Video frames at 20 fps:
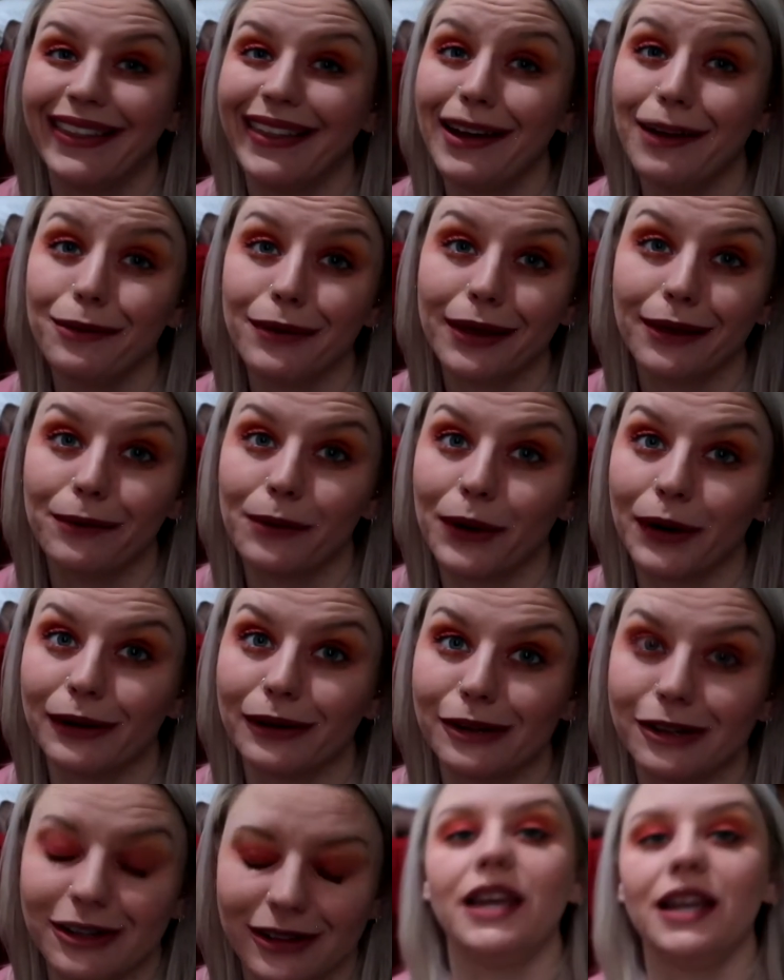They really
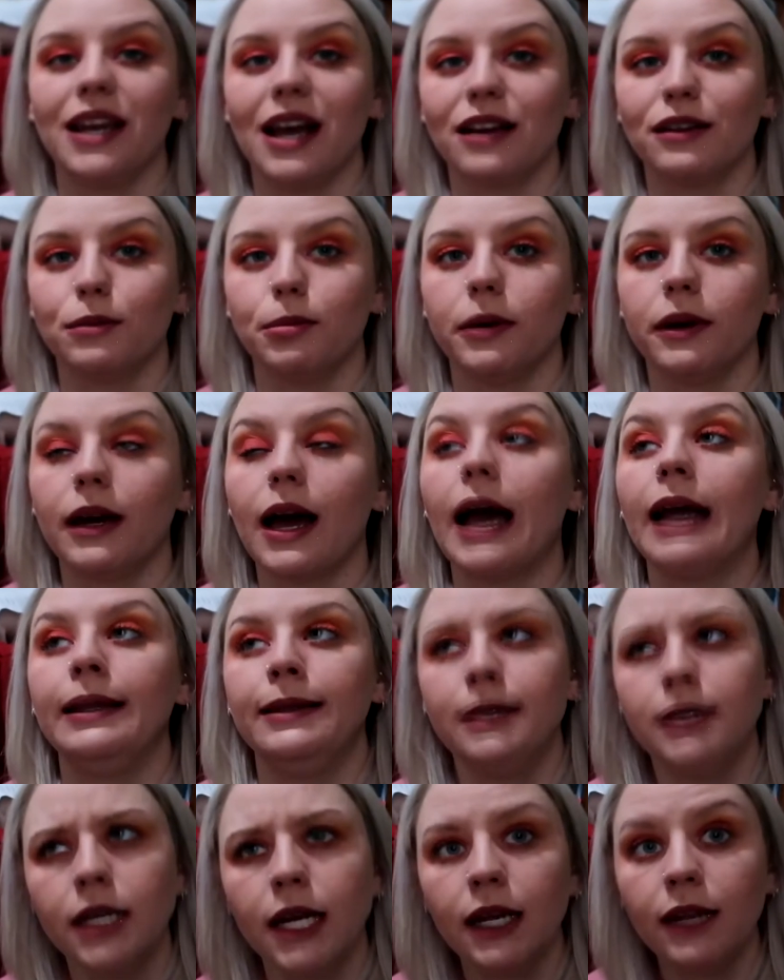weren't. The next book I
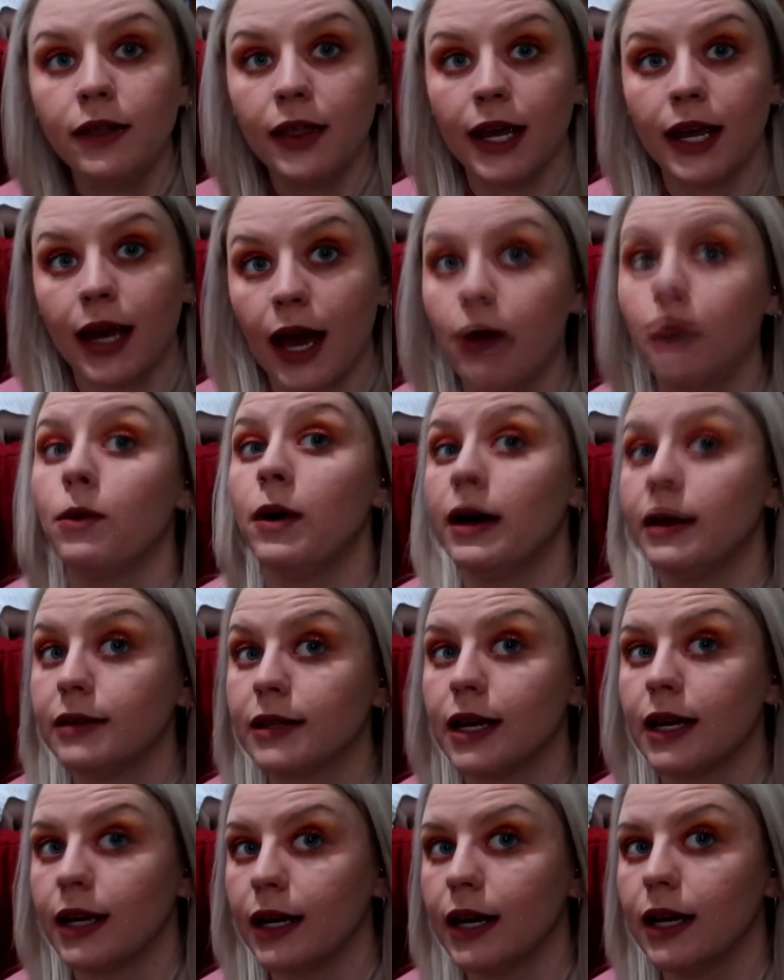did think I
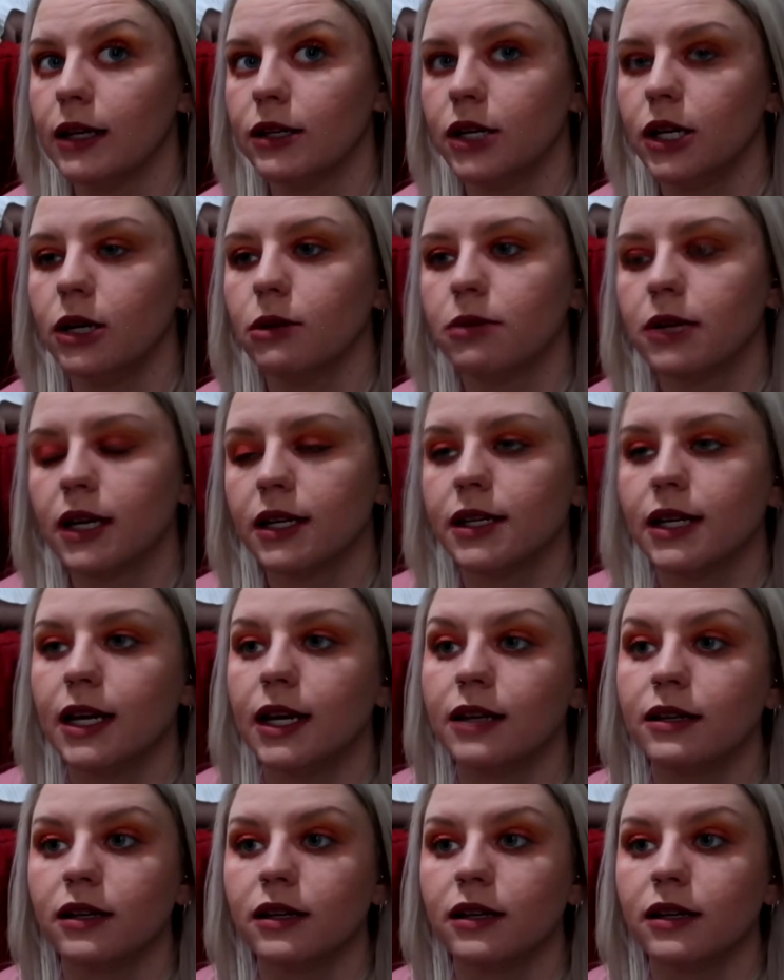was gonna get to because it